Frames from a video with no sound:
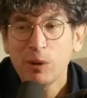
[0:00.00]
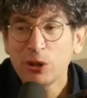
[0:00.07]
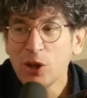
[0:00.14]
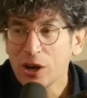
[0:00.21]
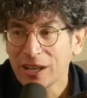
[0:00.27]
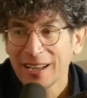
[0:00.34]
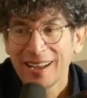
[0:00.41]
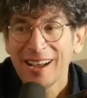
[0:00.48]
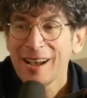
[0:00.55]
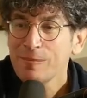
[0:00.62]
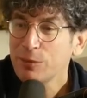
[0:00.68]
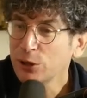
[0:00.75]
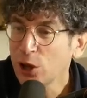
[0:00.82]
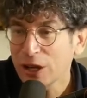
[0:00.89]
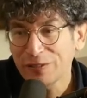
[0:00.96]
but look,
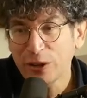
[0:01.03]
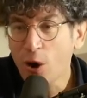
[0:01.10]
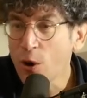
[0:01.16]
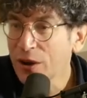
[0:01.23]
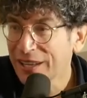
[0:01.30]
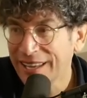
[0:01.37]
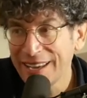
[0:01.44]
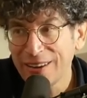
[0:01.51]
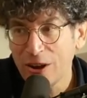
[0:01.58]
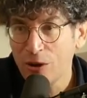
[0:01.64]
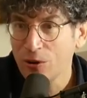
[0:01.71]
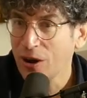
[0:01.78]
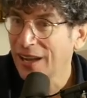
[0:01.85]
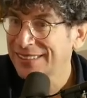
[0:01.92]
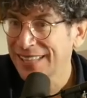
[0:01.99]
but look, if you're going
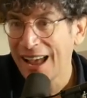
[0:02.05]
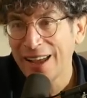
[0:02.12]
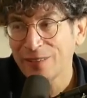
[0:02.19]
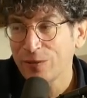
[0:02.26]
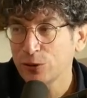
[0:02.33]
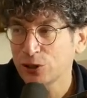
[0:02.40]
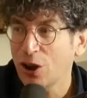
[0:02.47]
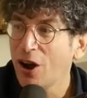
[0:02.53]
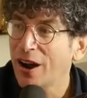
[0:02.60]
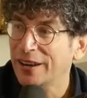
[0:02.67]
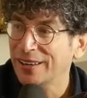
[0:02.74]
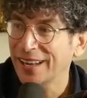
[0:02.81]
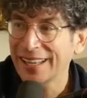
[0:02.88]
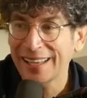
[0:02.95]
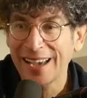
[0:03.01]
keto, Italian food's hard.
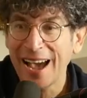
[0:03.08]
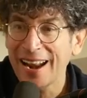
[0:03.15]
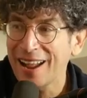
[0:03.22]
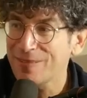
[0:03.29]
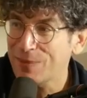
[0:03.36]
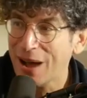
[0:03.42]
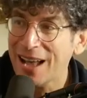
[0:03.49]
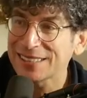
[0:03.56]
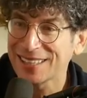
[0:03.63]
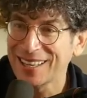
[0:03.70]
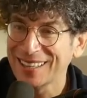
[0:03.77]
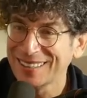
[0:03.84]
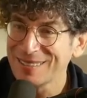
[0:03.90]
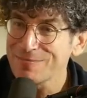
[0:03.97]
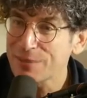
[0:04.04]
Like you gotta have pasta.
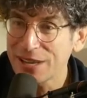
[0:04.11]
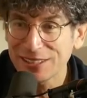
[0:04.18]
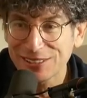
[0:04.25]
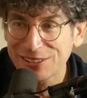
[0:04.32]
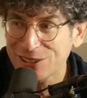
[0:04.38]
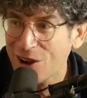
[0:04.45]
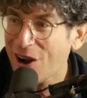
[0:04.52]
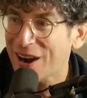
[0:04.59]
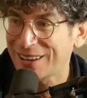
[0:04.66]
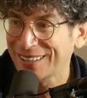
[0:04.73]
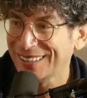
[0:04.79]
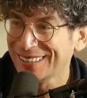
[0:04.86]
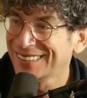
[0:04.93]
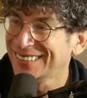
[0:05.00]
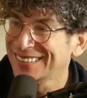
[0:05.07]
Hard, right. Pizza's hard.
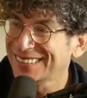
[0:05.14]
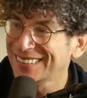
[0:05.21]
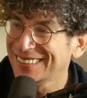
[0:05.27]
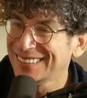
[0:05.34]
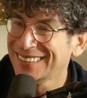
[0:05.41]
I know. So, I,